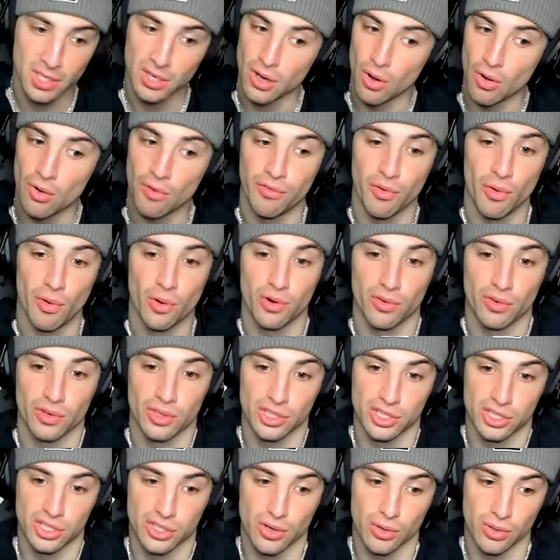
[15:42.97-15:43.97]
Oh, Volcarona
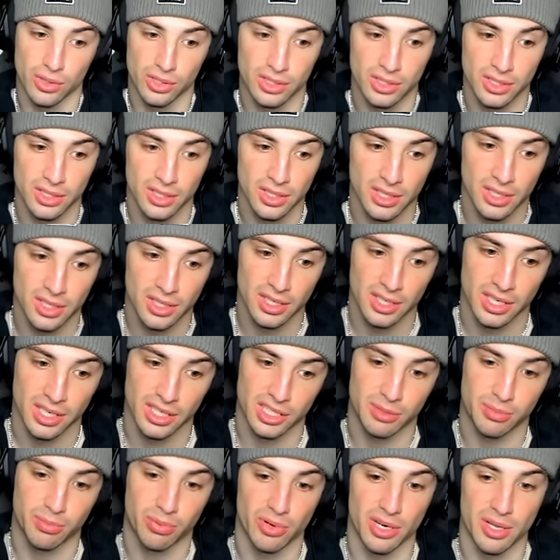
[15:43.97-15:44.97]
soaks.
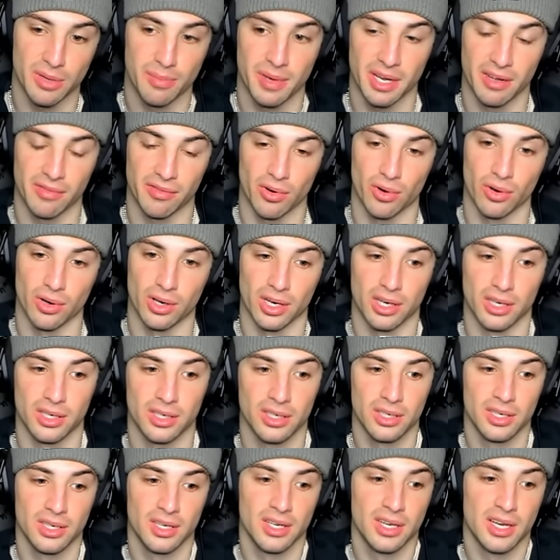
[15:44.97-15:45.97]
It's pretty big, Volca.
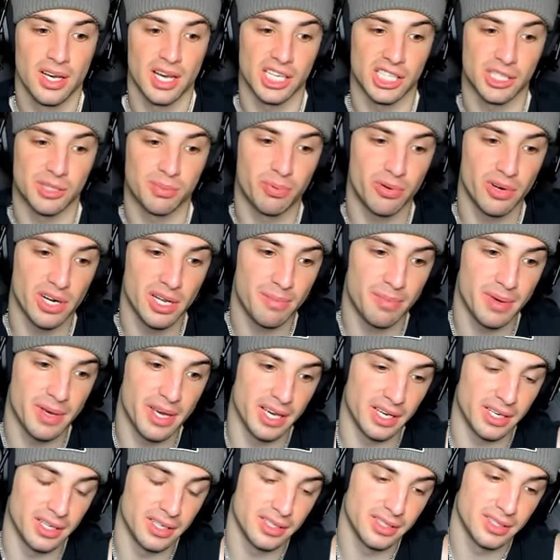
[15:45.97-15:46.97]
That's pretty big.